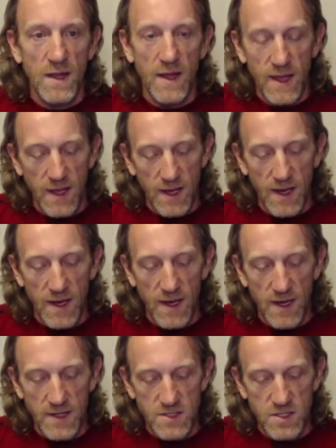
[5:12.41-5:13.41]
like,
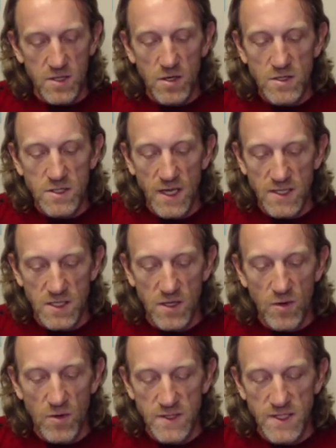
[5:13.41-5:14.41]
it starts as
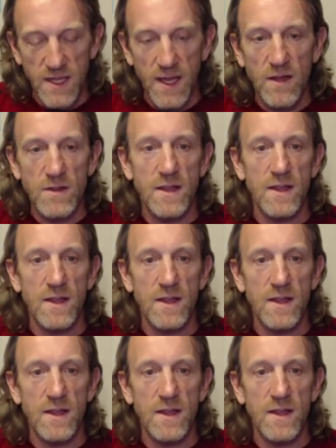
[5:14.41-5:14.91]
low as guilt,